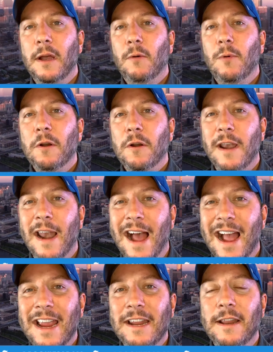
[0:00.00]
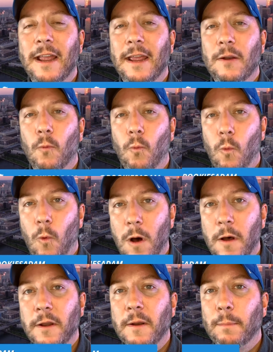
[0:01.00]
We are
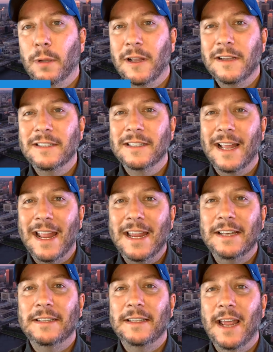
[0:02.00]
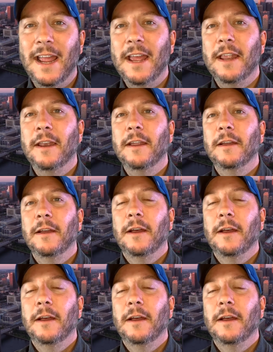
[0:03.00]
9-1 plus 810